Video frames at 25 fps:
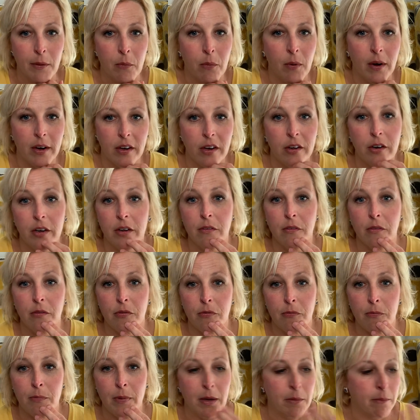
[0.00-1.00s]
What could have
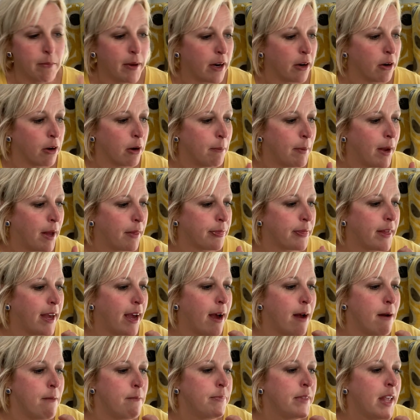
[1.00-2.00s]
been better about
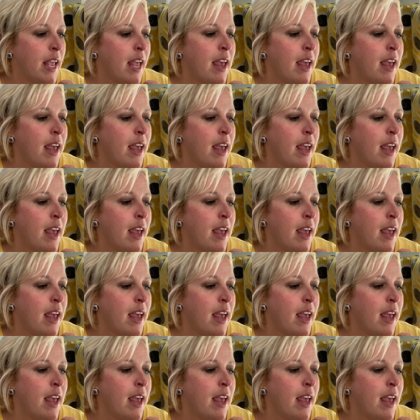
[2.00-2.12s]
that?